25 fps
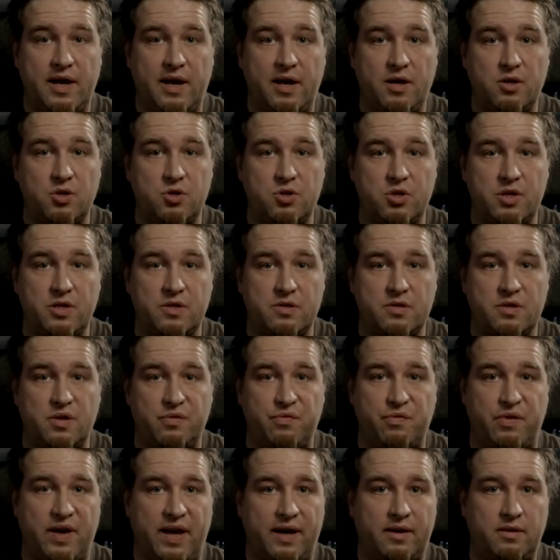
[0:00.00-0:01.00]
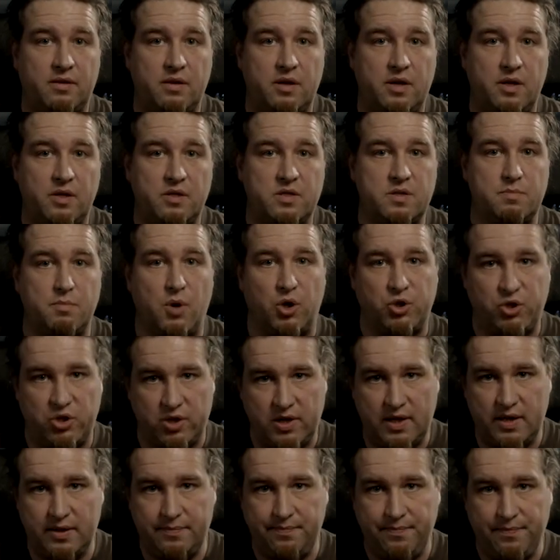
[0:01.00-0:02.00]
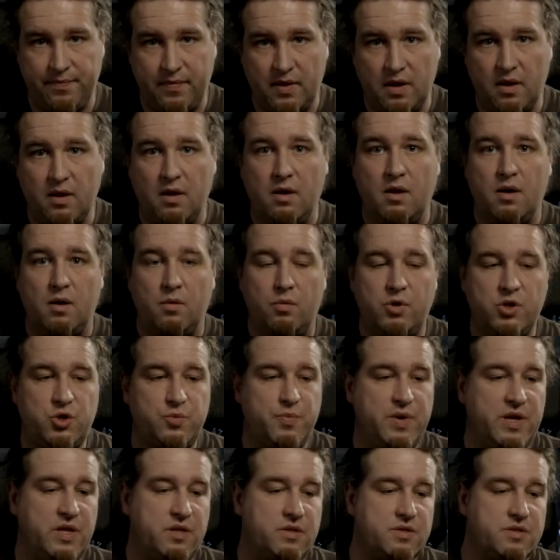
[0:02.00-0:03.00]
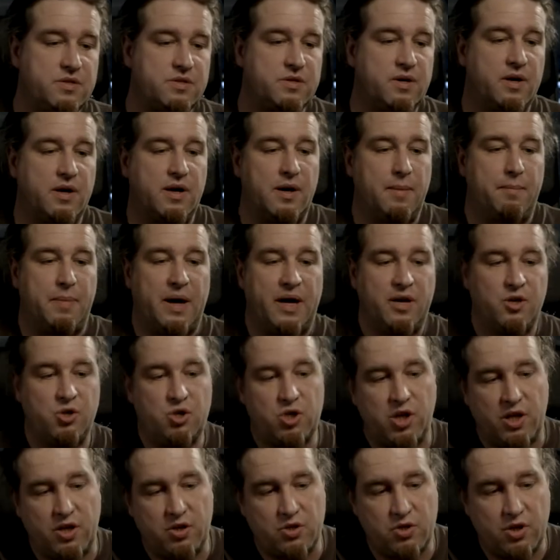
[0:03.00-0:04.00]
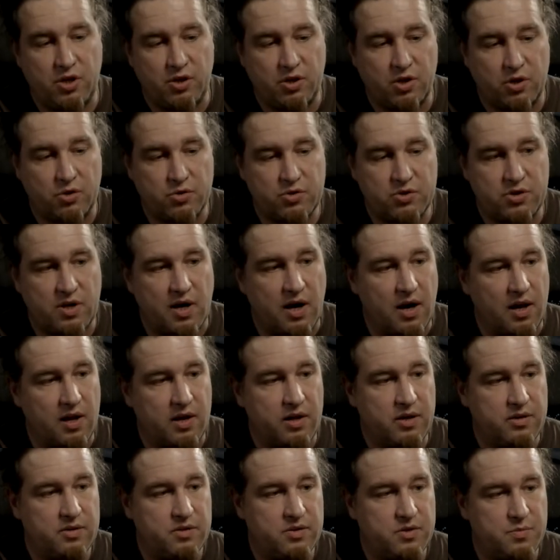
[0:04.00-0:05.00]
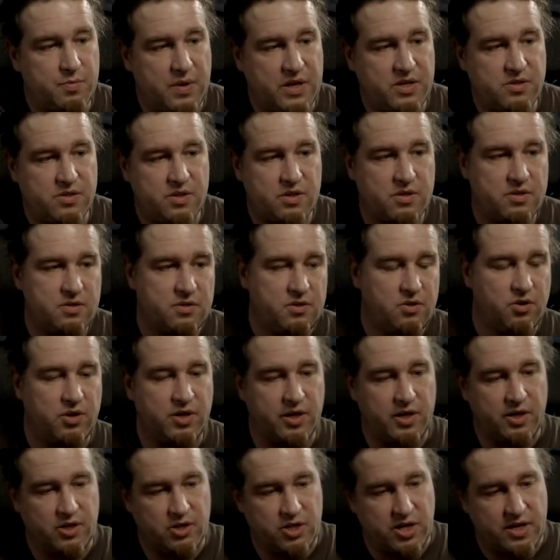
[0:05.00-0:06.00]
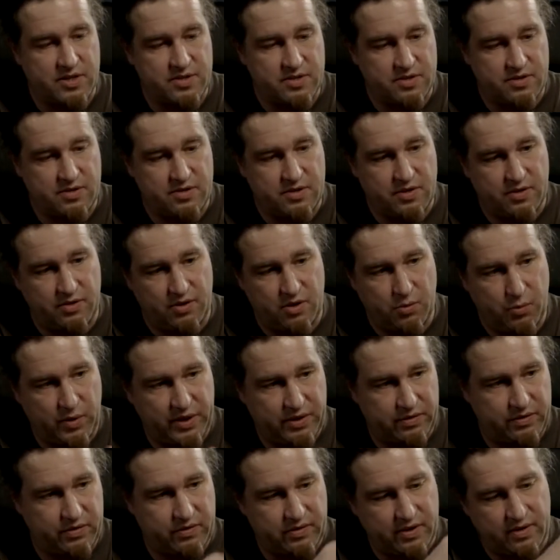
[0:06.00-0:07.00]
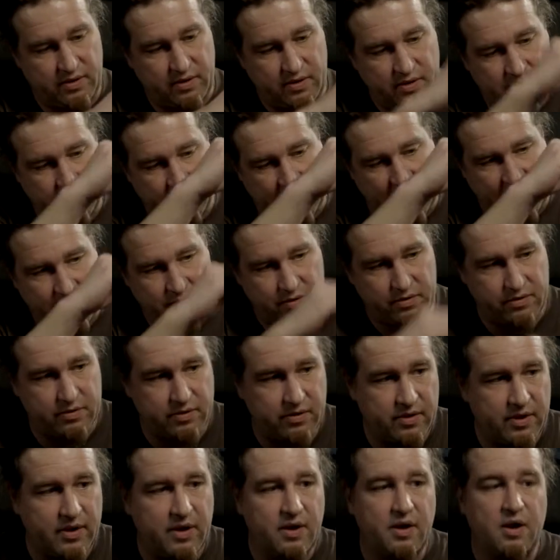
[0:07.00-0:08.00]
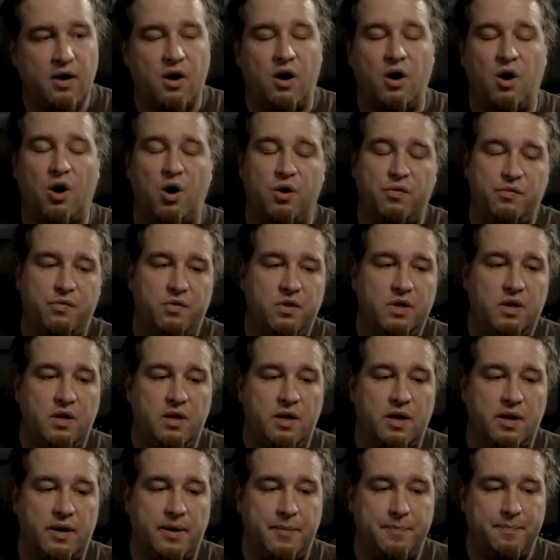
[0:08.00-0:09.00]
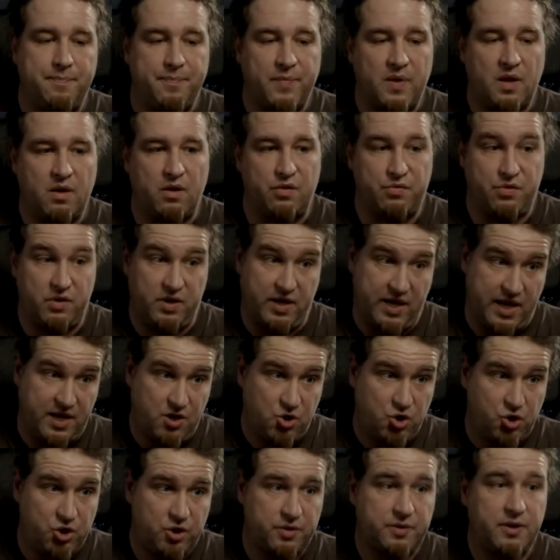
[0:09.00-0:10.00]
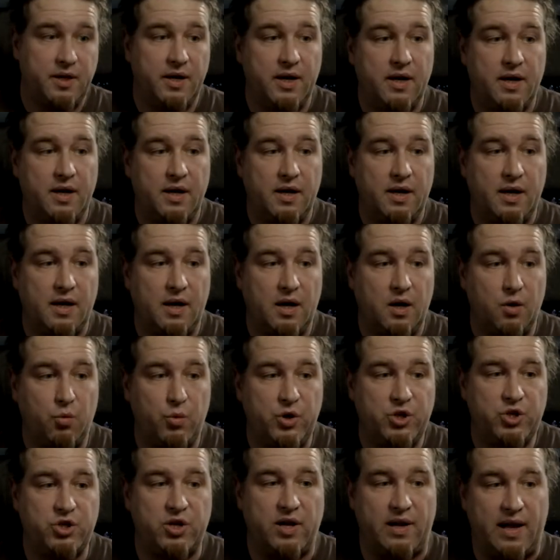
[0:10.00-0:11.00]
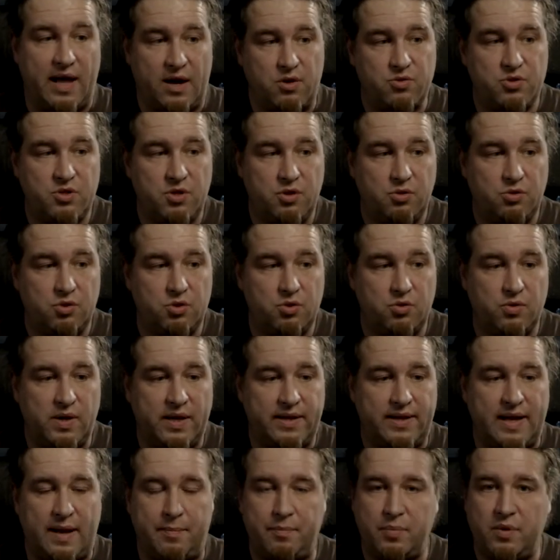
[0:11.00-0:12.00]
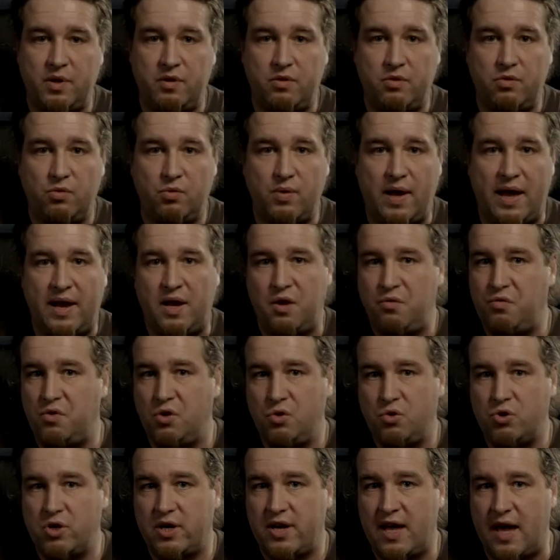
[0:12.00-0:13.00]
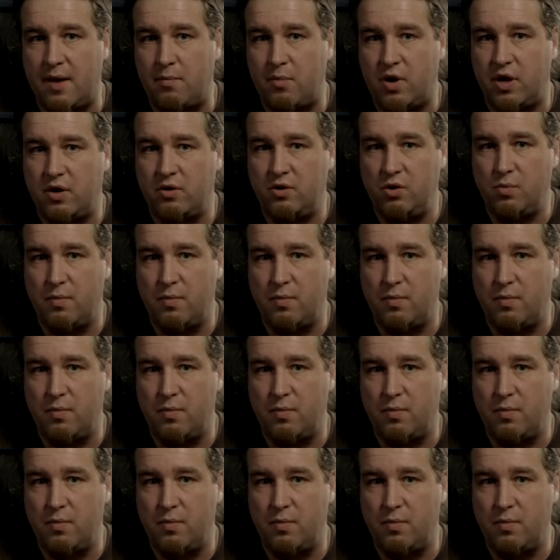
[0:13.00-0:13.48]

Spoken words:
cage is the fact that it's modular, which means by changing those colored spaces you can adjust the width and the height of the cage, which allows you to adapt it to any future camera